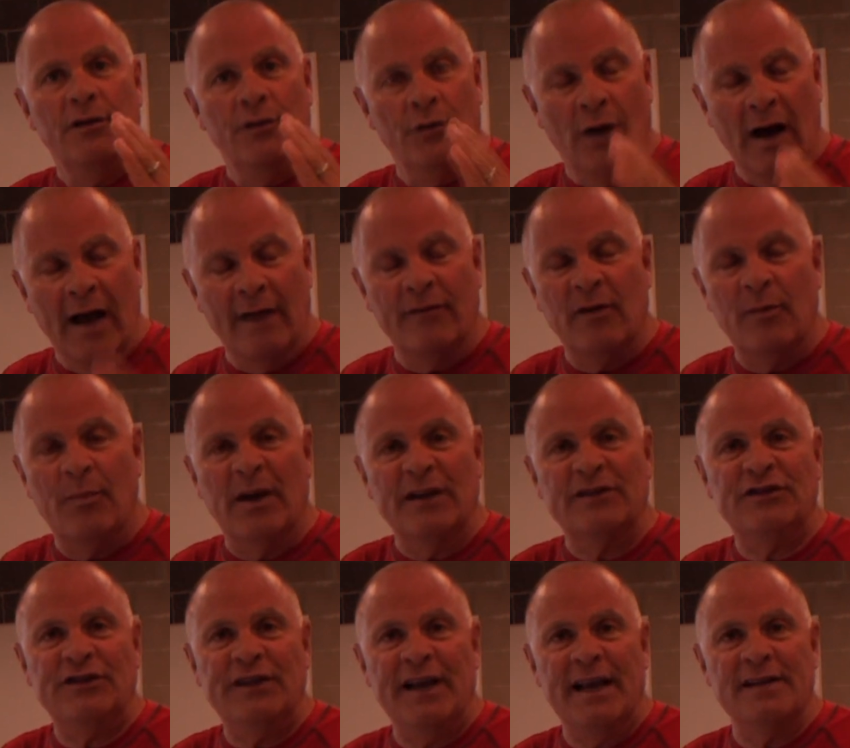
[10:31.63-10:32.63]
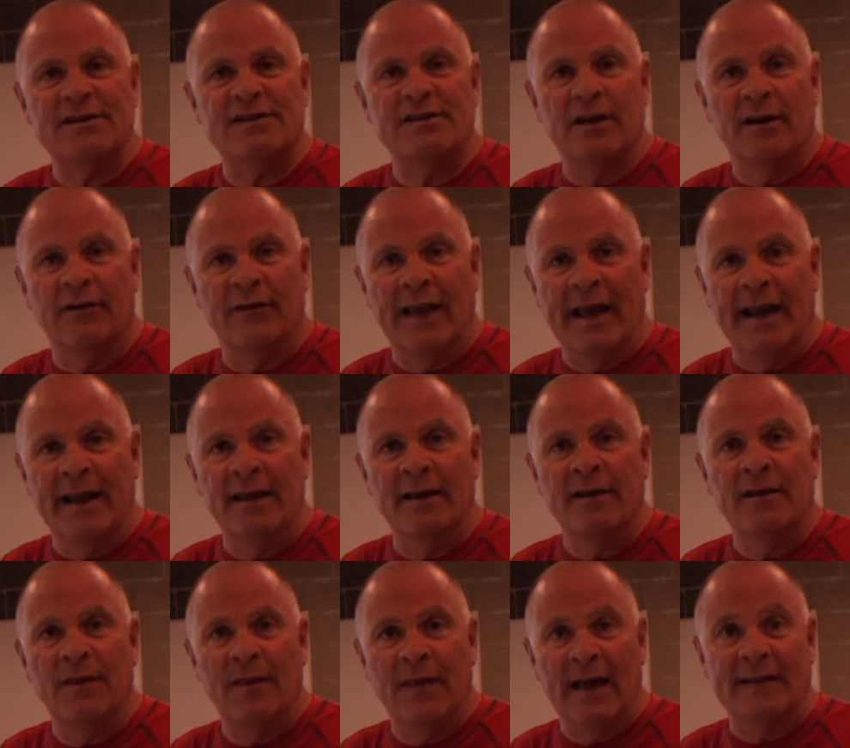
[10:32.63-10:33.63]
you'll have the best chance of
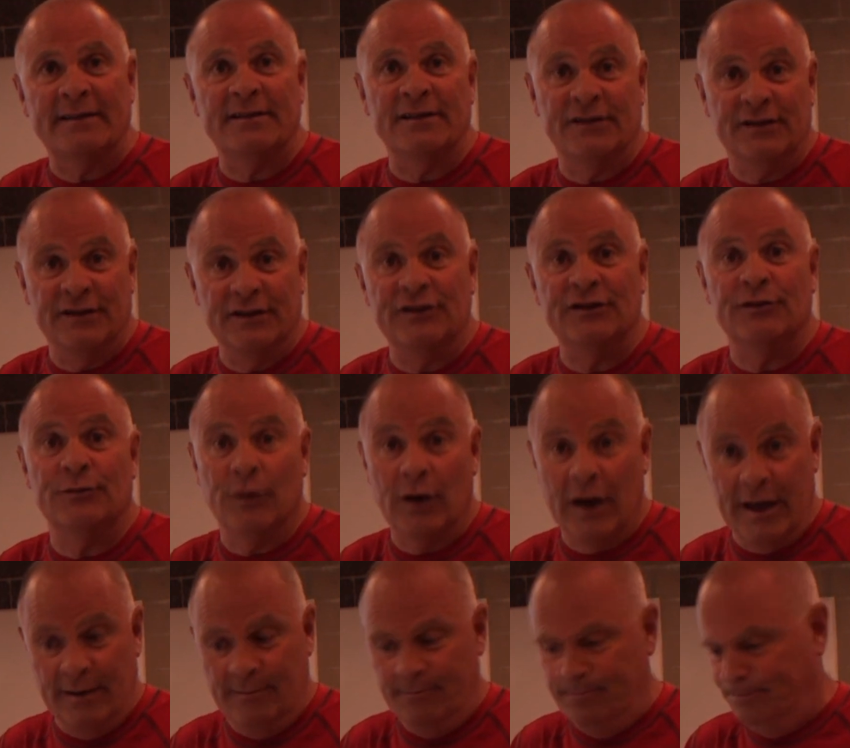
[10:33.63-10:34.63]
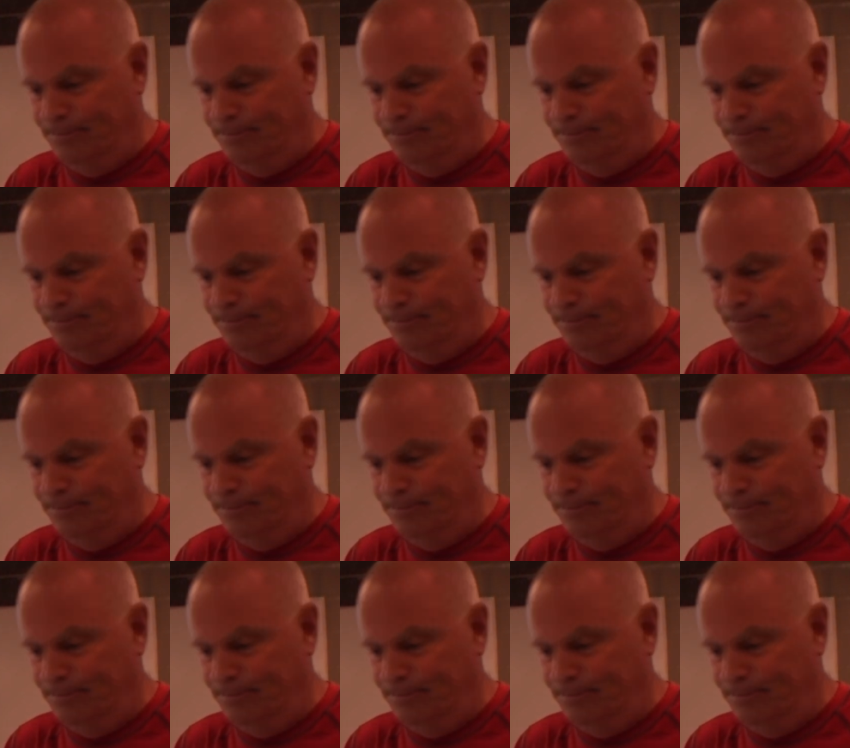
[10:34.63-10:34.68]
getting that decision right.